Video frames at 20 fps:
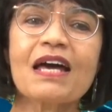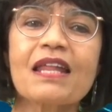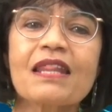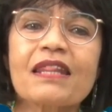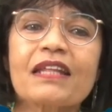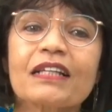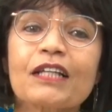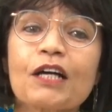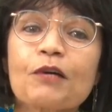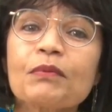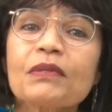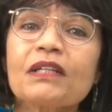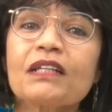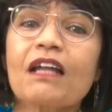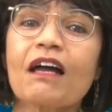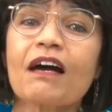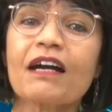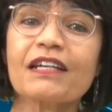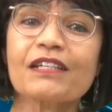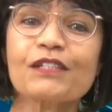The Global
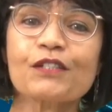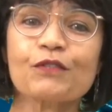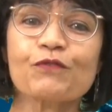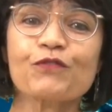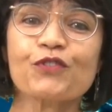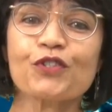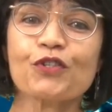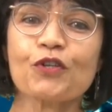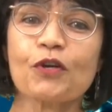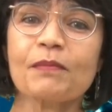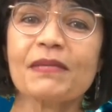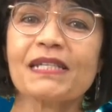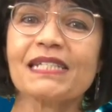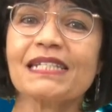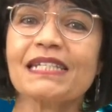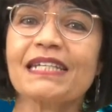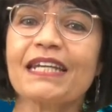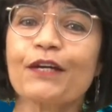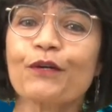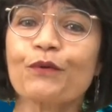Alliance of Genomics
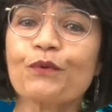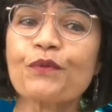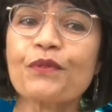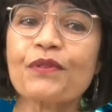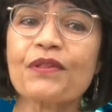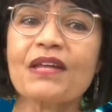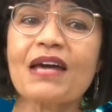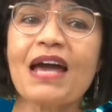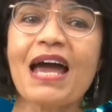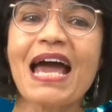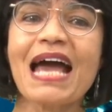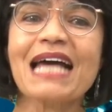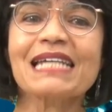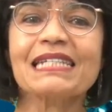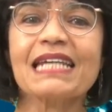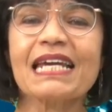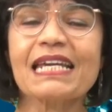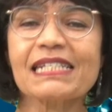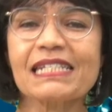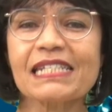in Health has
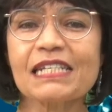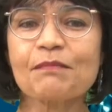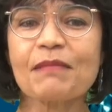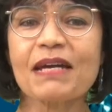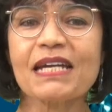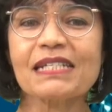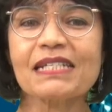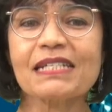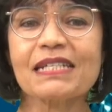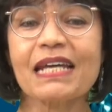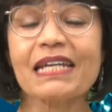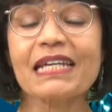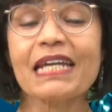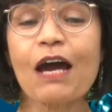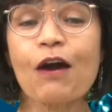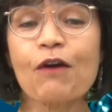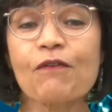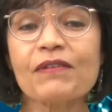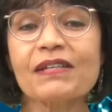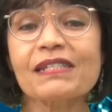estimated that
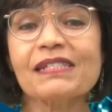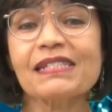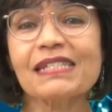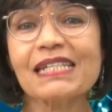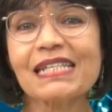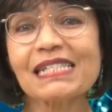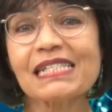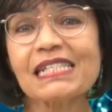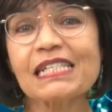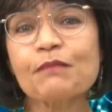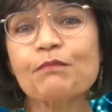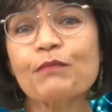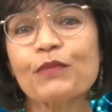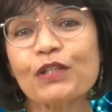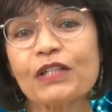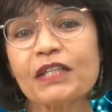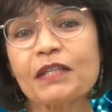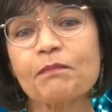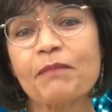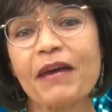over 60
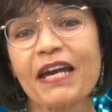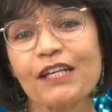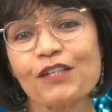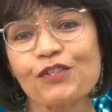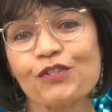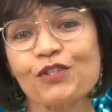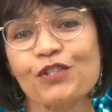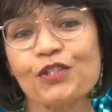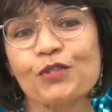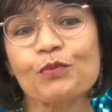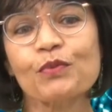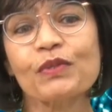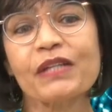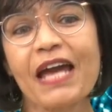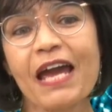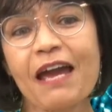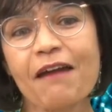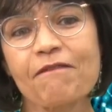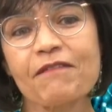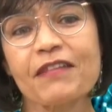million patients will
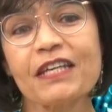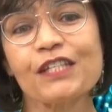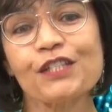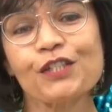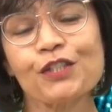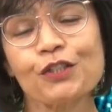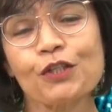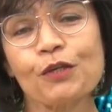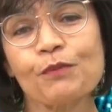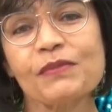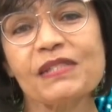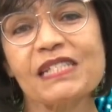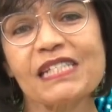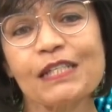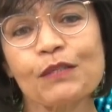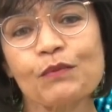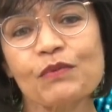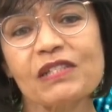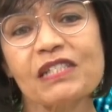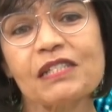have their genome
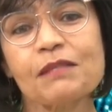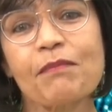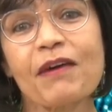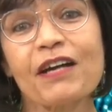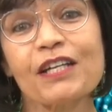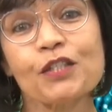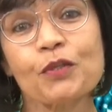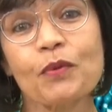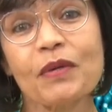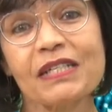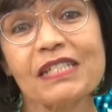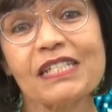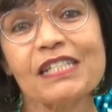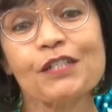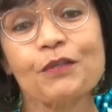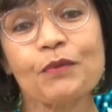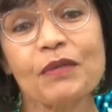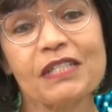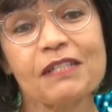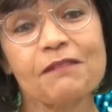sequenced by
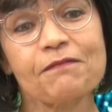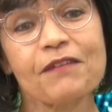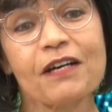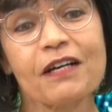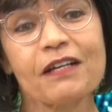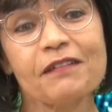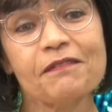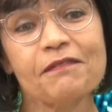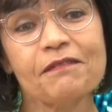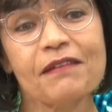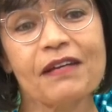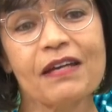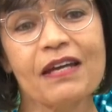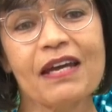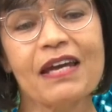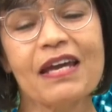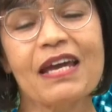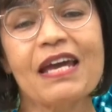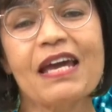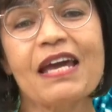2025.
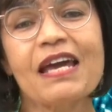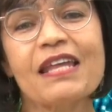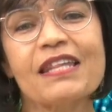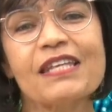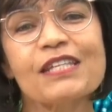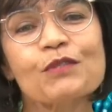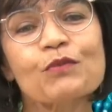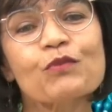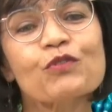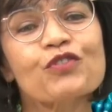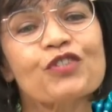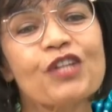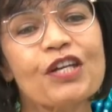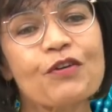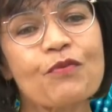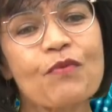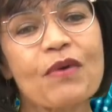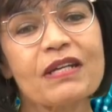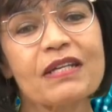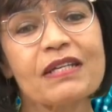This will
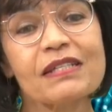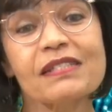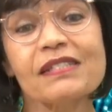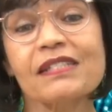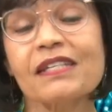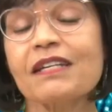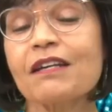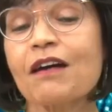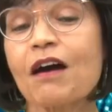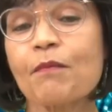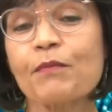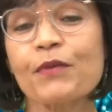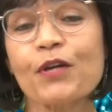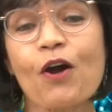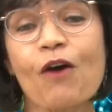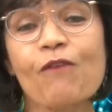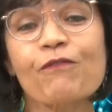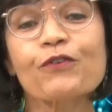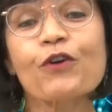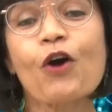generate a tsunami
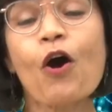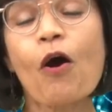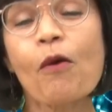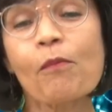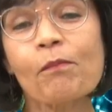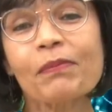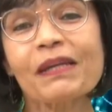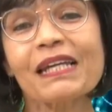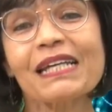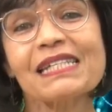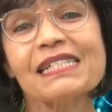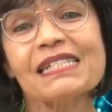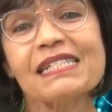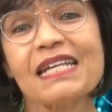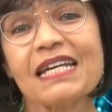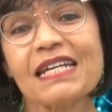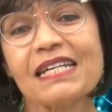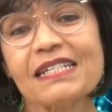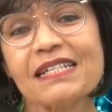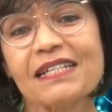of complex
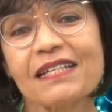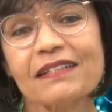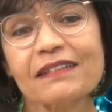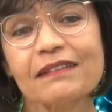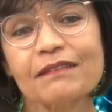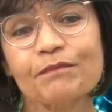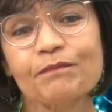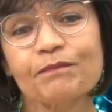data.